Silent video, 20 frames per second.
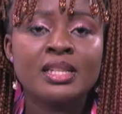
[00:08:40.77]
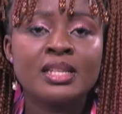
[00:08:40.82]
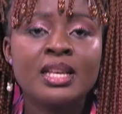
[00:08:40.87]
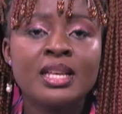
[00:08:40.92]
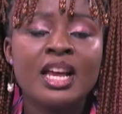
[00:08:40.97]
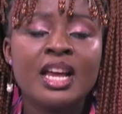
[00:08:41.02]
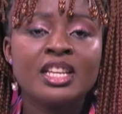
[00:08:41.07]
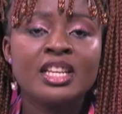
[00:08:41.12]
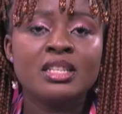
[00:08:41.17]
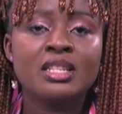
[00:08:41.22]

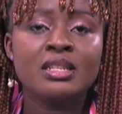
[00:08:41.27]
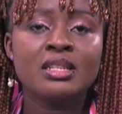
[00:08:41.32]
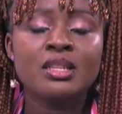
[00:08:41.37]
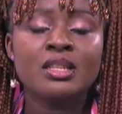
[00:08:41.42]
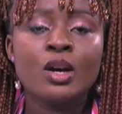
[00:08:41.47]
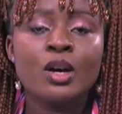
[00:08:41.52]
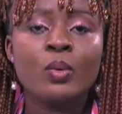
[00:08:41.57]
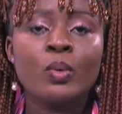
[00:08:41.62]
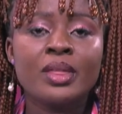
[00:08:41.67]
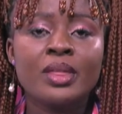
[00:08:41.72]
She's still
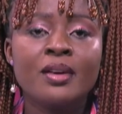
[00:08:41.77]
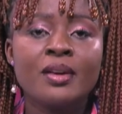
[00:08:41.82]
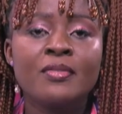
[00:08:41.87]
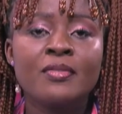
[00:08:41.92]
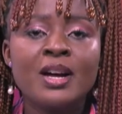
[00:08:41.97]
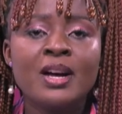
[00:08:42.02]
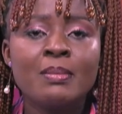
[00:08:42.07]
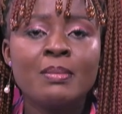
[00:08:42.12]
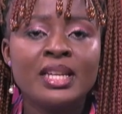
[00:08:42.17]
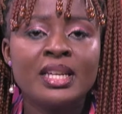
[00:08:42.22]
with her
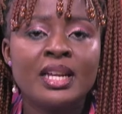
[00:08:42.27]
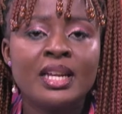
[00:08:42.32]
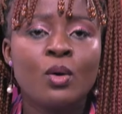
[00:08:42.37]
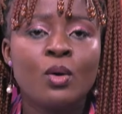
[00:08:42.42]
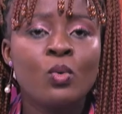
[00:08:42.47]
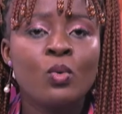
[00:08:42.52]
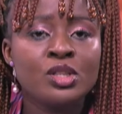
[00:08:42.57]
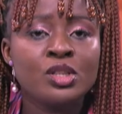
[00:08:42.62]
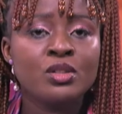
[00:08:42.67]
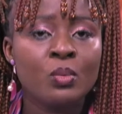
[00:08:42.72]
family and what's
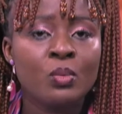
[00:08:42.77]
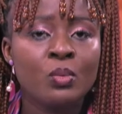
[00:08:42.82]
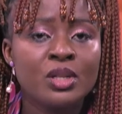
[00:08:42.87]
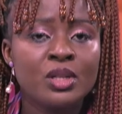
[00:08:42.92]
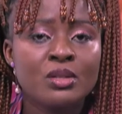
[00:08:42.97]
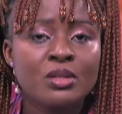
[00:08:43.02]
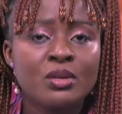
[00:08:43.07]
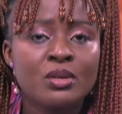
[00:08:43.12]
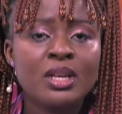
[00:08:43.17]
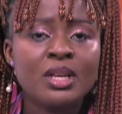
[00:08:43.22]

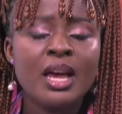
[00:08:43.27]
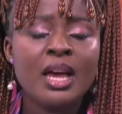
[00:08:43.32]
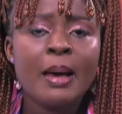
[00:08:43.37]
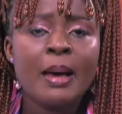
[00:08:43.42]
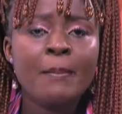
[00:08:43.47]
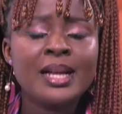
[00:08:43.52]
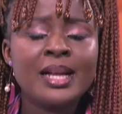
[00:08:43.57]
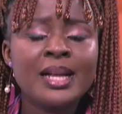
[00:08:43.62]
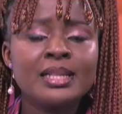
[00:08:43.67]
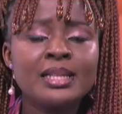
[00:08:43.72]
not.
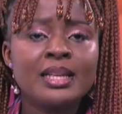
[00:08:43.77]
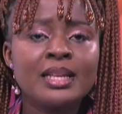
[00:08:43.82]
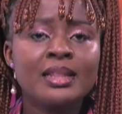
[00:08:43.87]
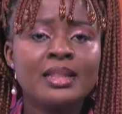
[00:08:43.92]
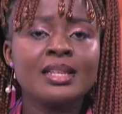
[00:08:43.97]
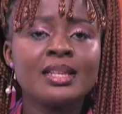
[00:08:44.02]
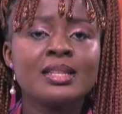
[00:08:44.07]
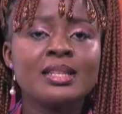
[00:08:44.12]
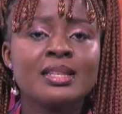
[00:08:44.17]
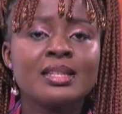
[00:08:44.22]
But this
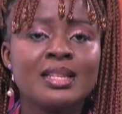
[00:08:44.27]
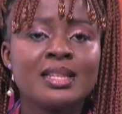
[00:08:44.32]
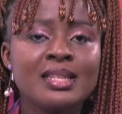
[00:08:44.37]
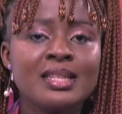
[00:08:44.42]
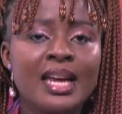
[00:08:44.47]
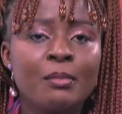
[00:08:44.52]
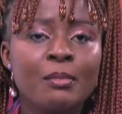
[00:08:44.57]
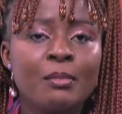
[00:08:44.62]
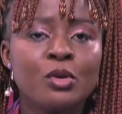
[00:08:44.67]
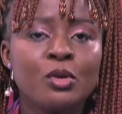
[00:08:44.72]
is the time
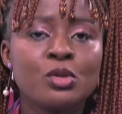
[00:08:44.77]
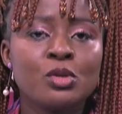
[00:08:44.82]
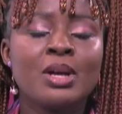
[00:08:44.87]
when also